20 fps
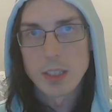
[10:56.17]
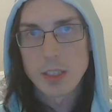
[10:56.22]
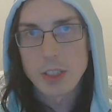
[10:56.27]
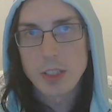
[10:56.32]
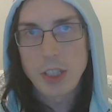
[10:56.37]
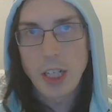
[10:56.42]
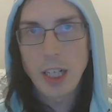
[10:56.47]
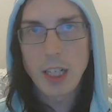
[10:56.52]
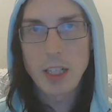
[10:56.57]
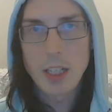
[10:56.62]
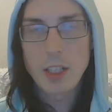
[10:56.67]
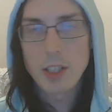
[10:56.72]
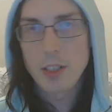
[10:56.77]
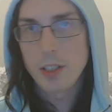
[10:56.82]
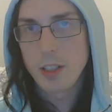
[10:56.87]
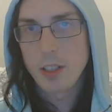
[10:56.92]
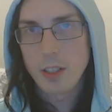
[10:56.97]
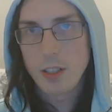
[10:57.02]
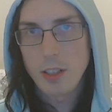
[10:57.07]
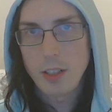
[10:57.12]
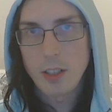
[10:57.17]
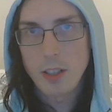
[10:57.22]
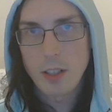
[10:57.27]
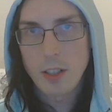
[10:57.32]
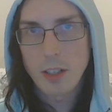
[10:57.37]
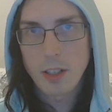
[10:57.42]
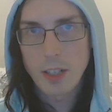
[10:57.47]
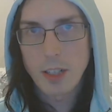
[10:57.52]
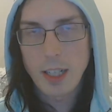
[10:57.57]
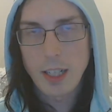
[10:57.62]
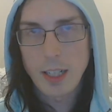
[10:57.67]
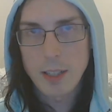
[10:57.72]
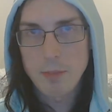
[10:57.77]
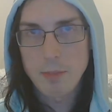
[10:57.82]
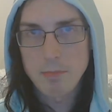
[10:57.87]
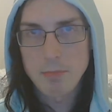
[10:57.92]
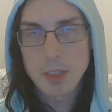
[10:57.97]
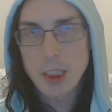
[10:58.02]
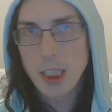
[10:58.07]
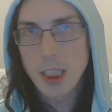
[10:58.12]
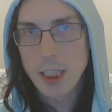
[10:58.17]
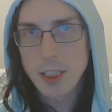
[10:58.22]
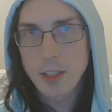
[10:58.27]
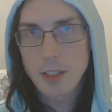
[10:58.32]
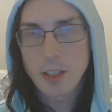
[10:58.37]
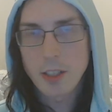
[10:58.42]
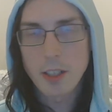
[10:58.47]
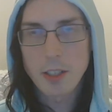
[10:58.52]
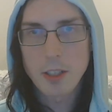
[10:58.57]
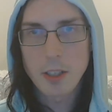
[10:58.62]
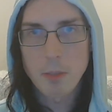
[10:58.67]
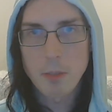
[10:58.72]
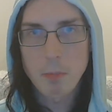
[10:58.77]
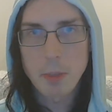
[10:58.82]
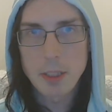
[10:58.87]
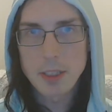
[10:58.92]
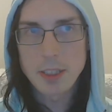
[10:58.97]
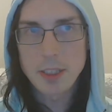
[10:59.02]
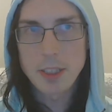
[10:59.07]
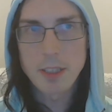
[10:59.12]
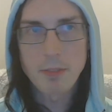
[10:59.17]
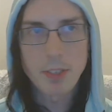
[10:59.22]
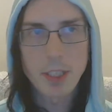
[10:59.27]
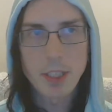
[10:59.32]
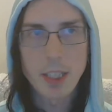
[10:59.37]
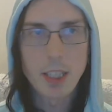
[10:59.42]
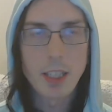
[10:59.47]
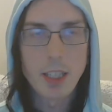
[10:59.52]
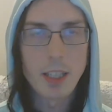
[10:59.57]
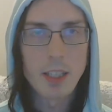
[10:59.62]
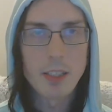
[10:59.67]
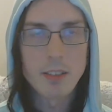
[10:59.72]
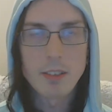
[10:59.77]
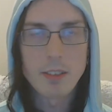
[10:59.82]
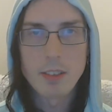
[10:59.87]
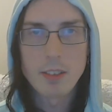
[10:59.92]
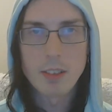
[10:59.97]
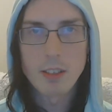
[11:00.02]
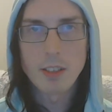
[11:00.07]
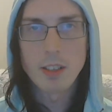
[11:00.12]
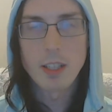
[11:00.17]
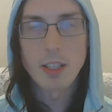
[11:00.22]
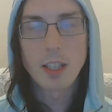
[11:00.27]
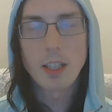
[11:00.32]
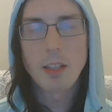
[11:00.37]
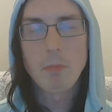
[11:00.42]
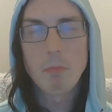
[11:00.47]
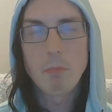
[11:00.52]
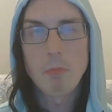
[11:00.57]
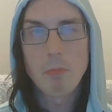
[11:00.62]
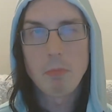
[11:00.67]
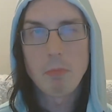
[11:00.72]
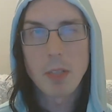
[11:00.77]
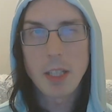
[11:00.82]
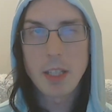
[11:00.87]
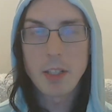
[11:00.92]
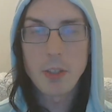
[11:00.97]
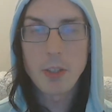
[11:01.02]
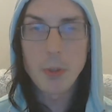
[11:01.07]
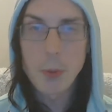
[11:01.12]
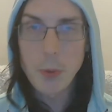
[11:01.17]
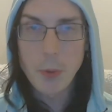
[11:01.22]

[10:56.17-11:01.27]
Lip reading: change your gender on your birth certificate, like in New